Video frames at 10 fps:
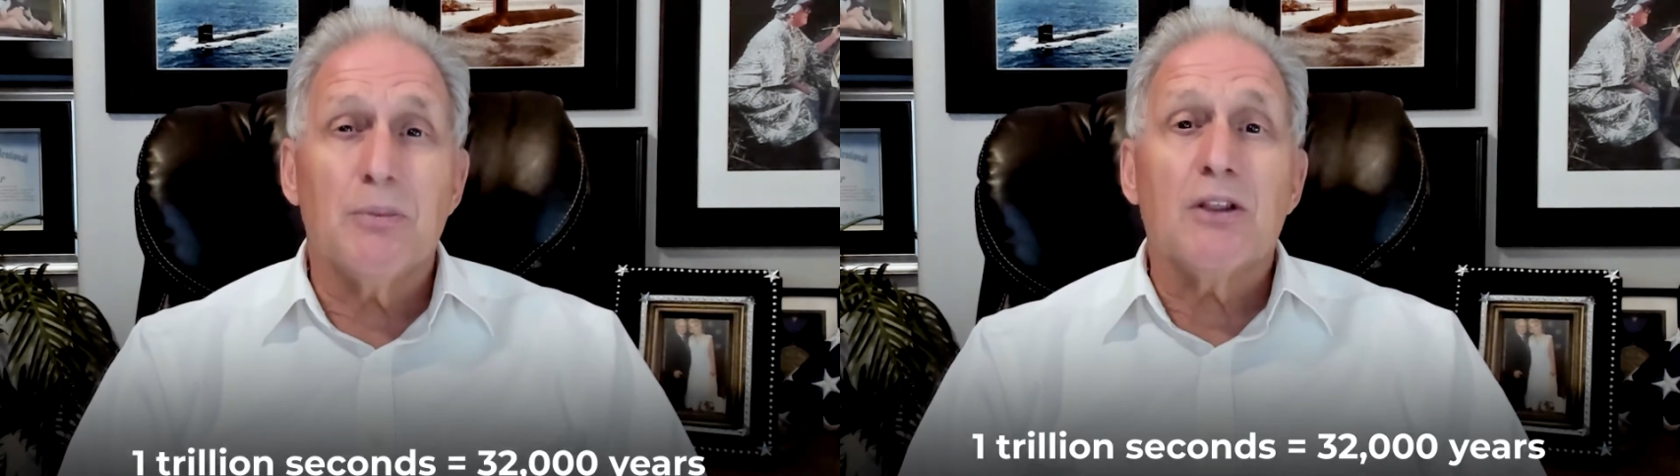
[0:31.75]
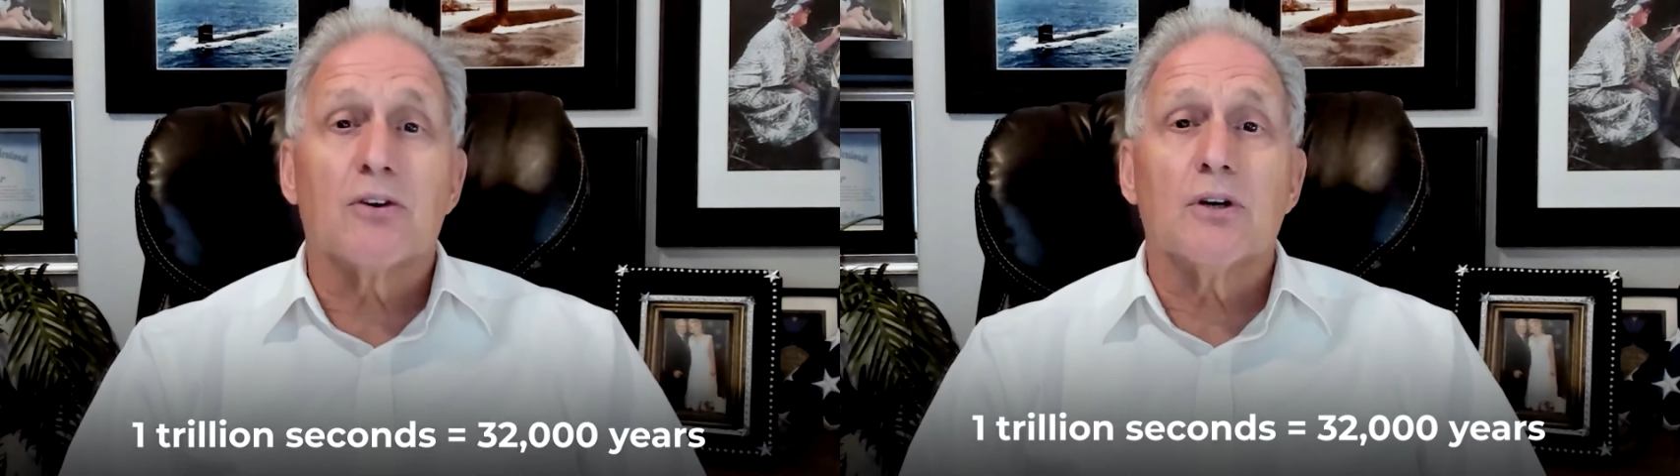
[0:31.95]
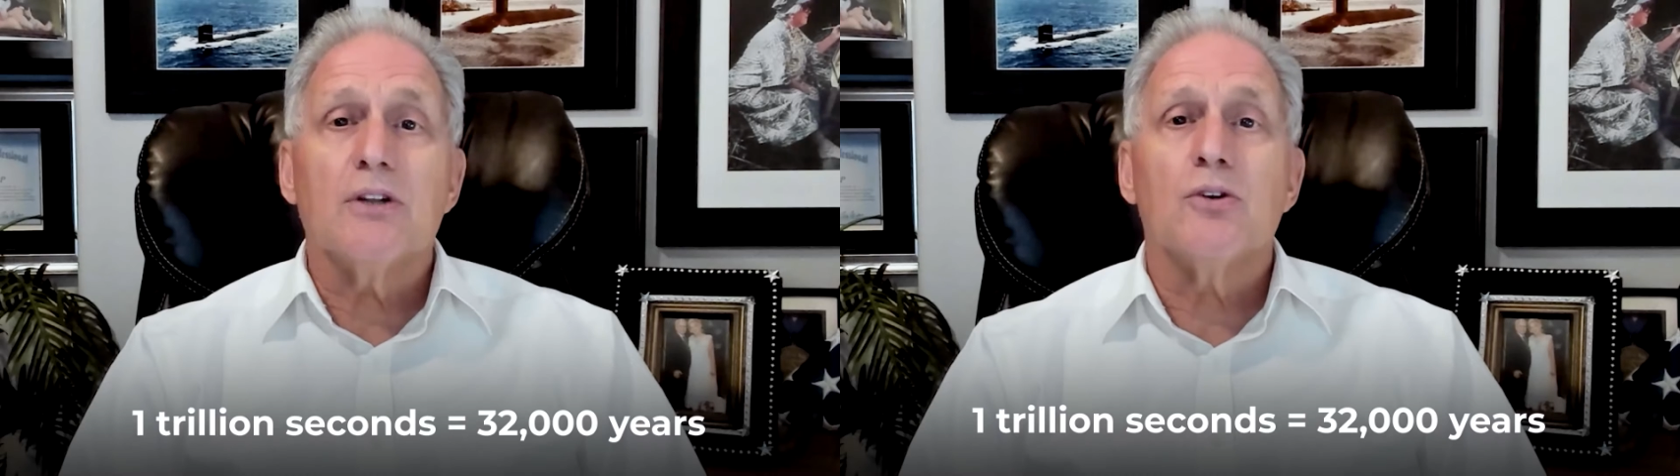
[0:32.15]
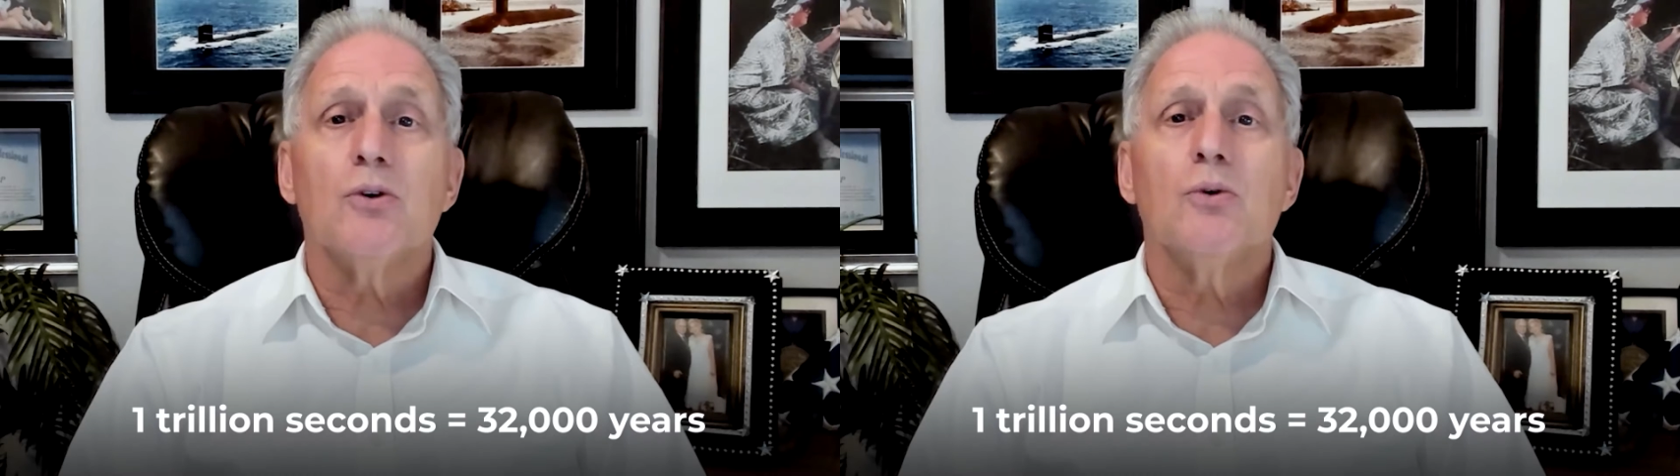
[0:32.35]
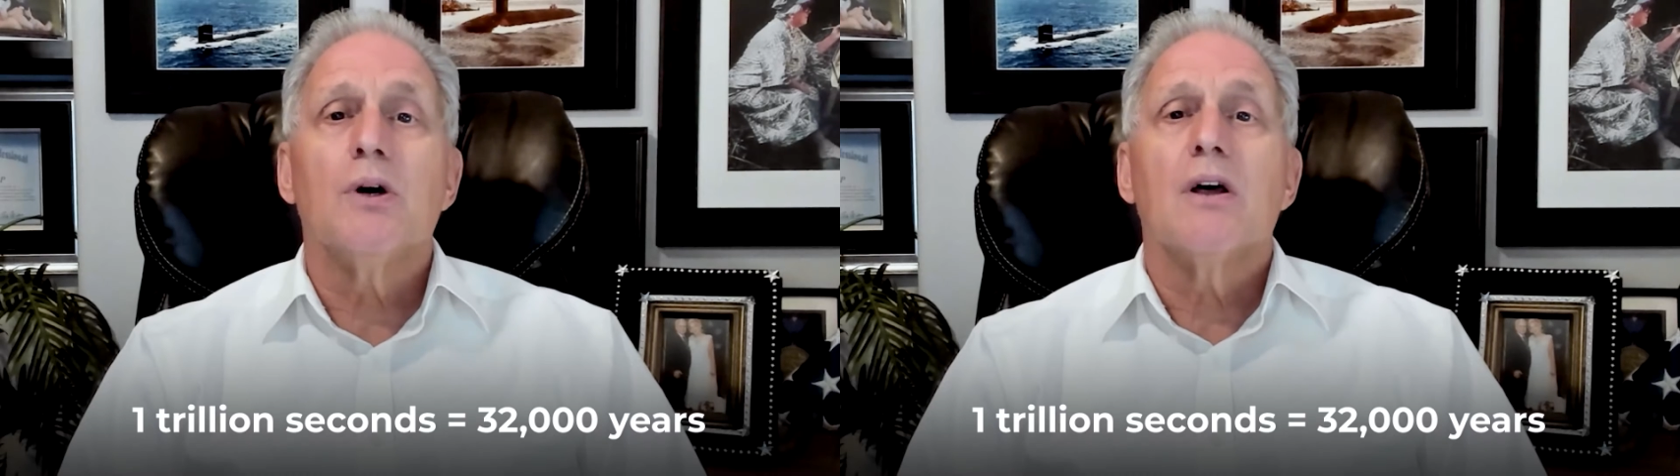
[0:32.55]

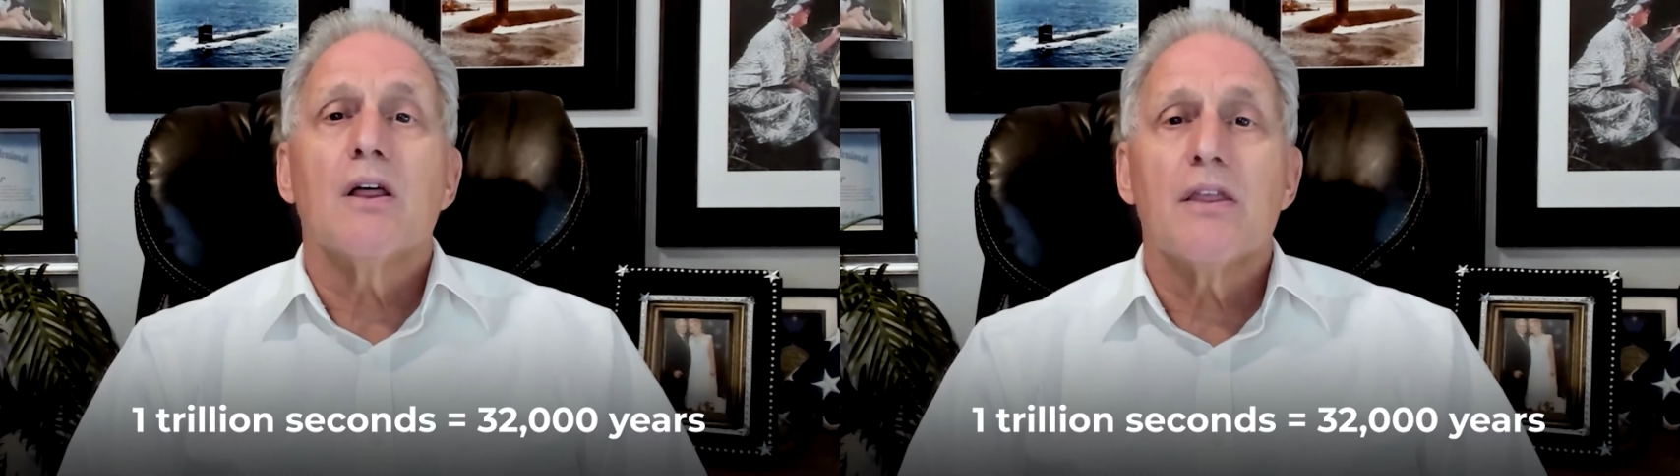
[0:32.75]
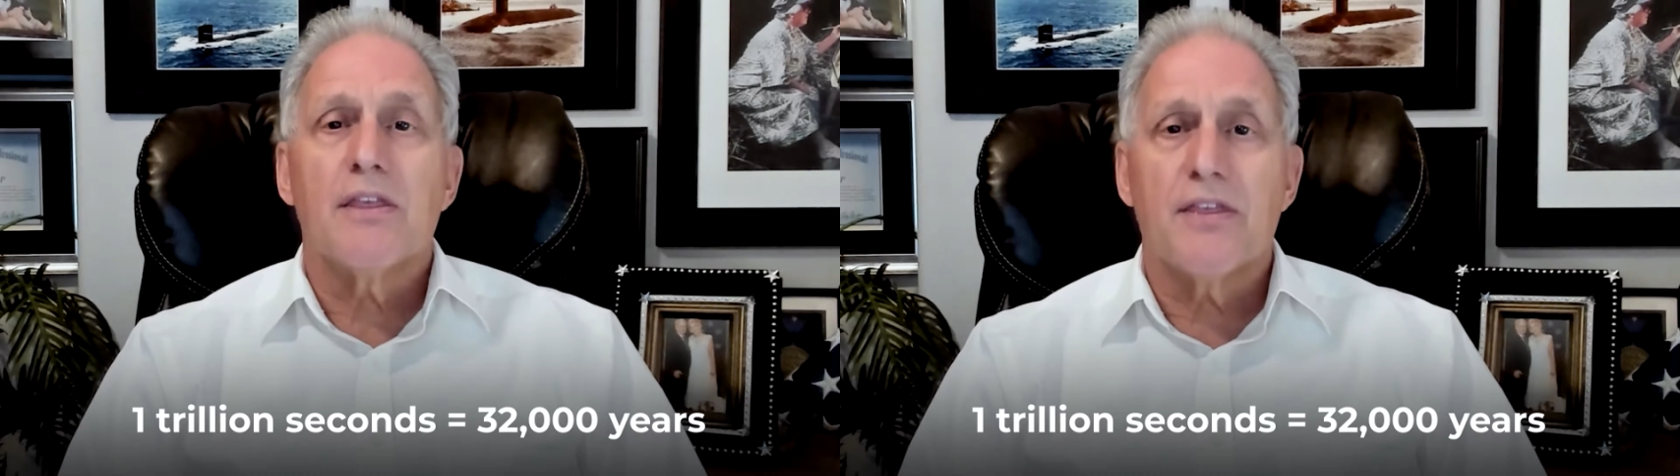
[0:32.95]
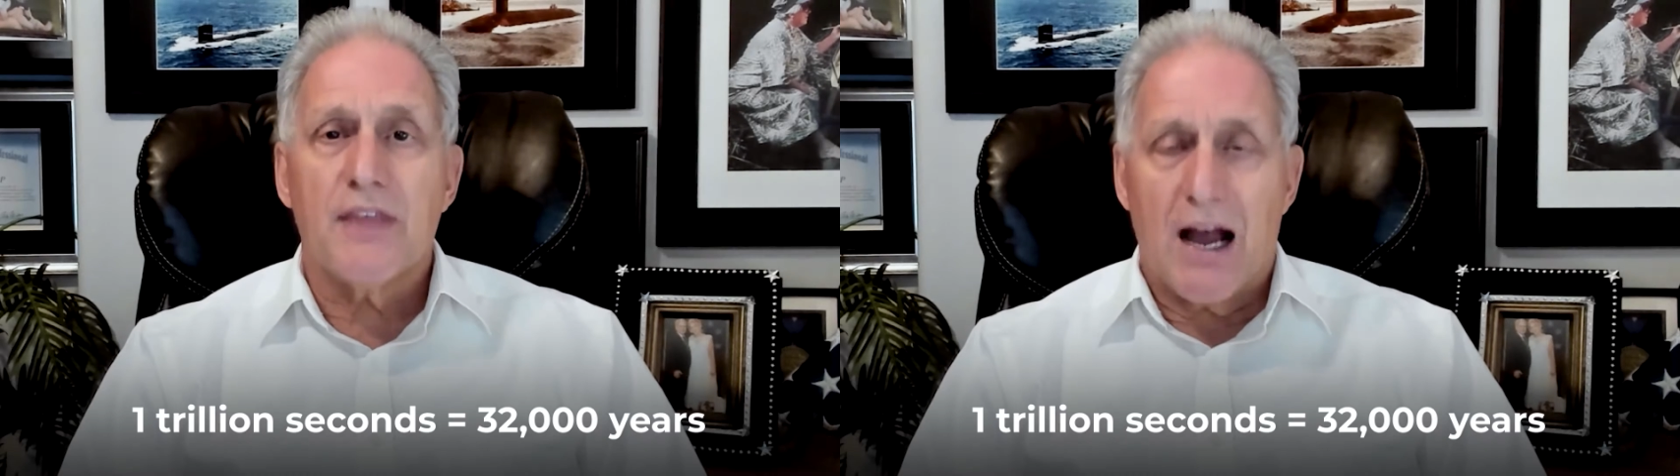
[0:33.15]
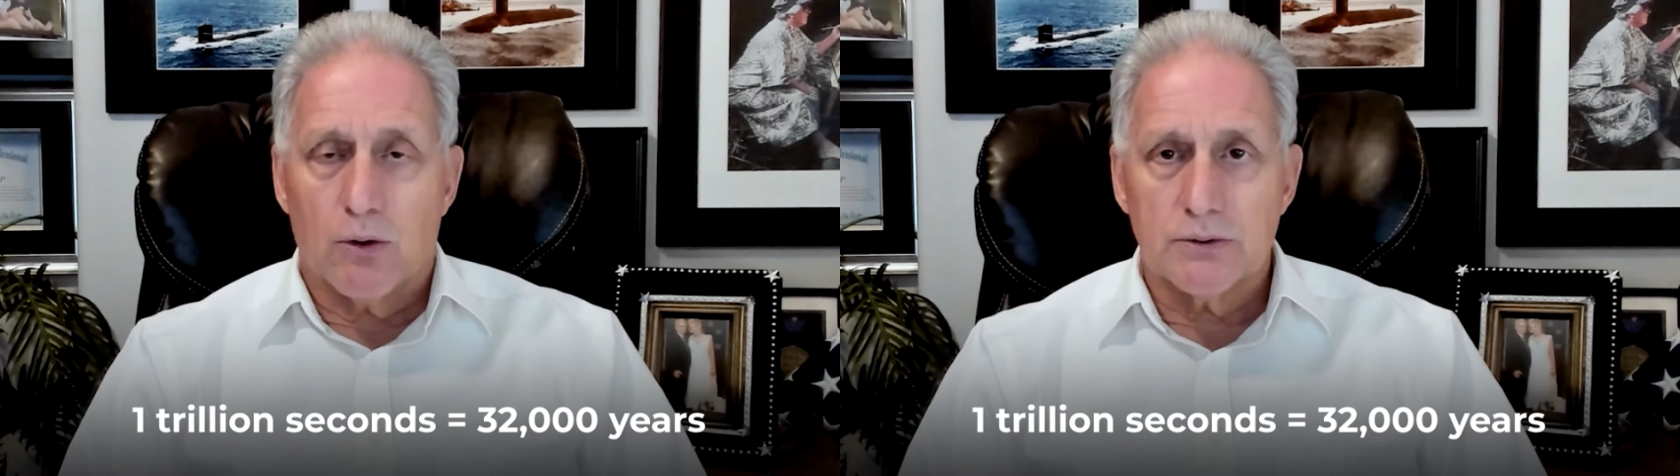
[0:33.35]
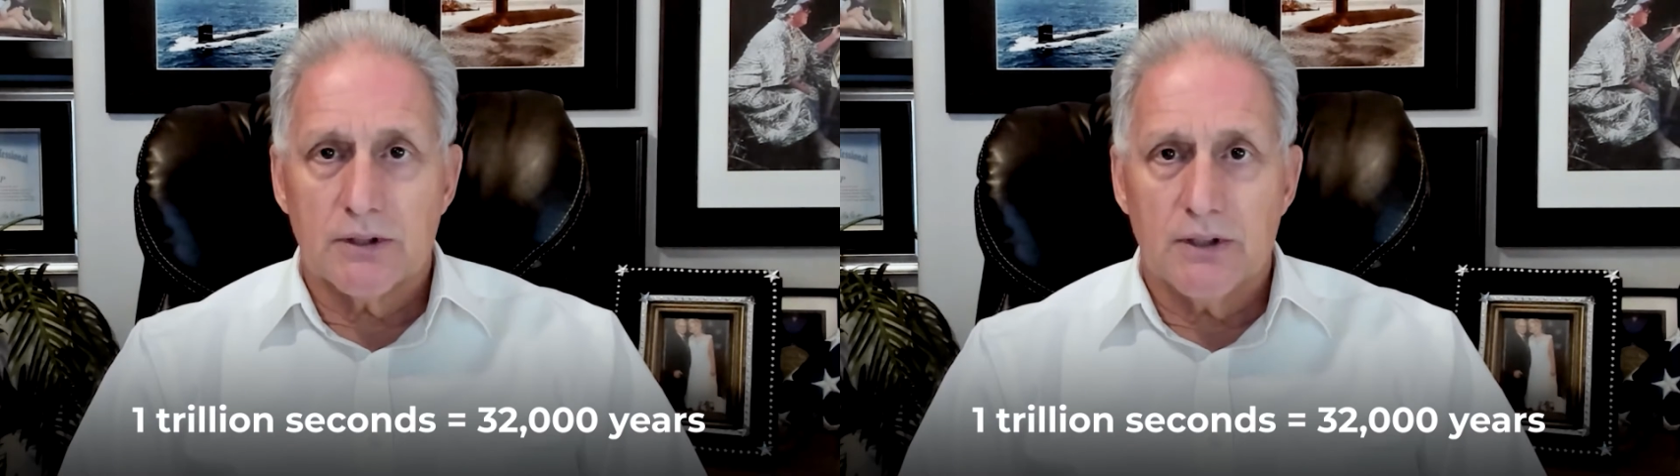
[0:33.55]

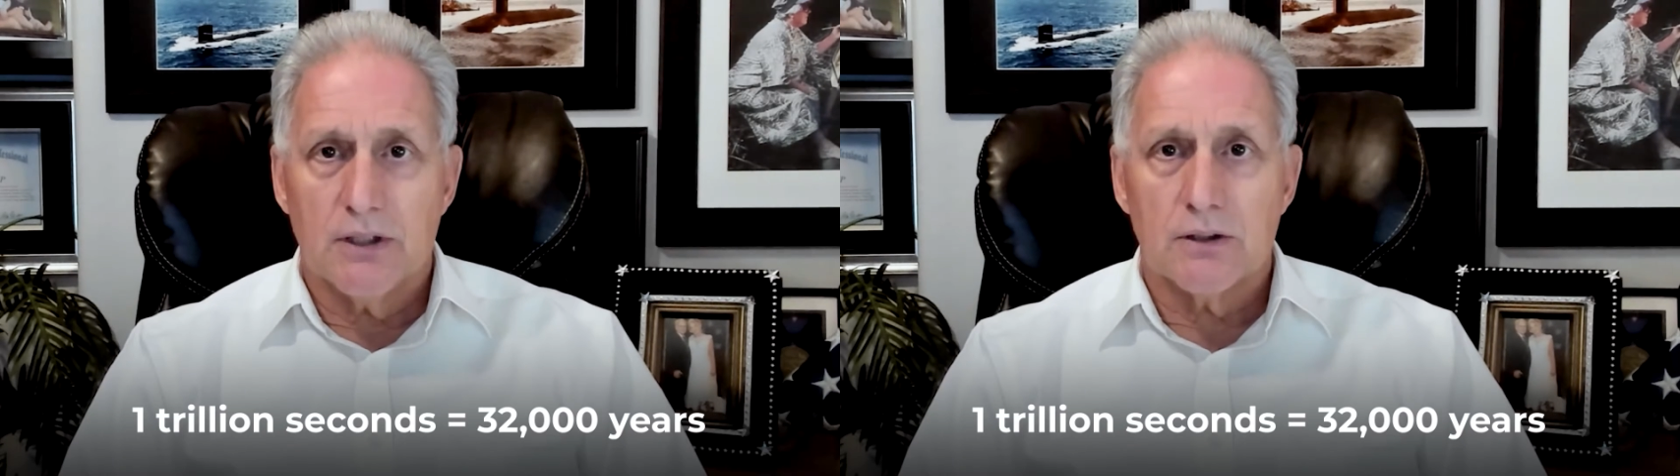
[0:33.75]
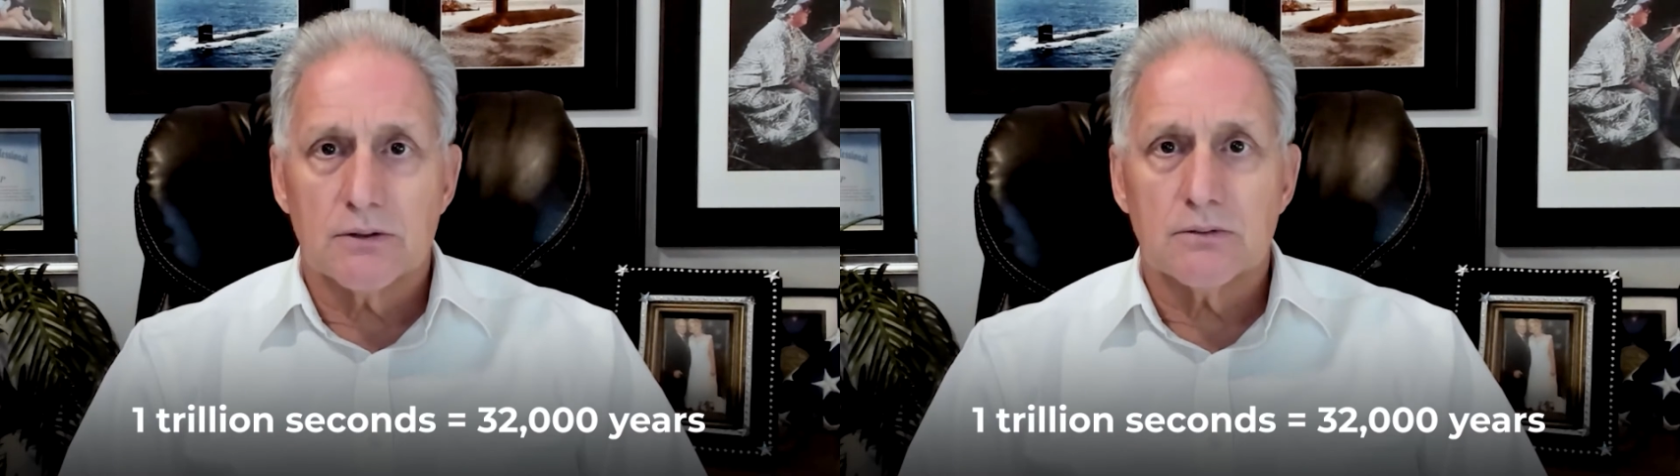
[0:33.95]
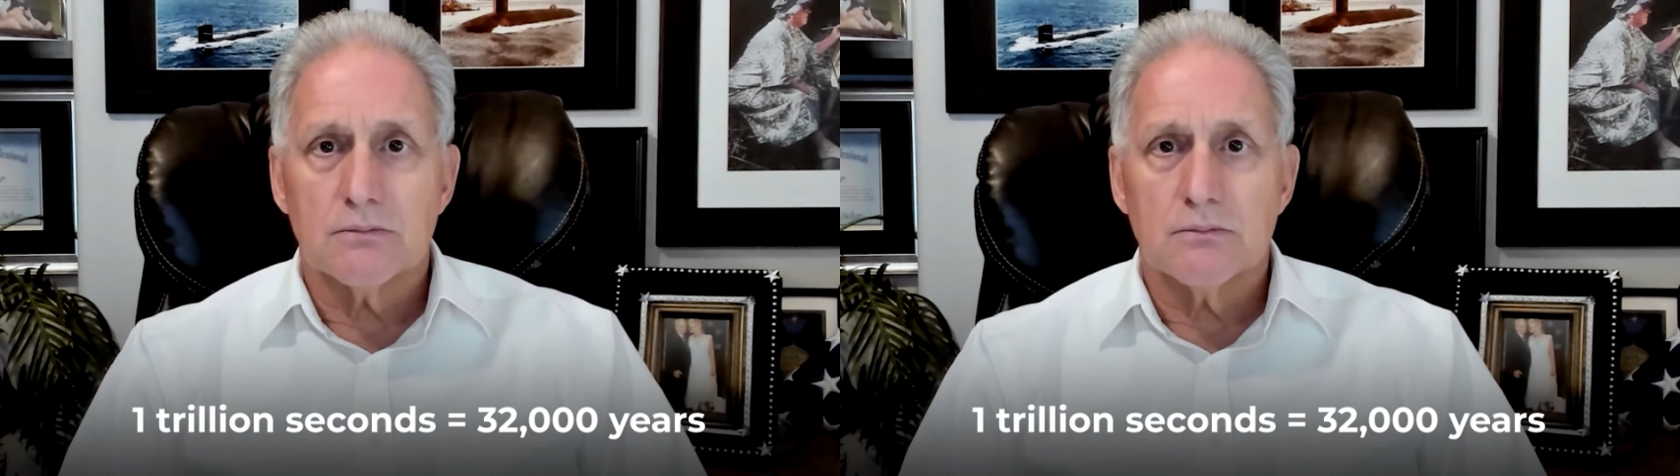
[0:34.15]
32,000 years.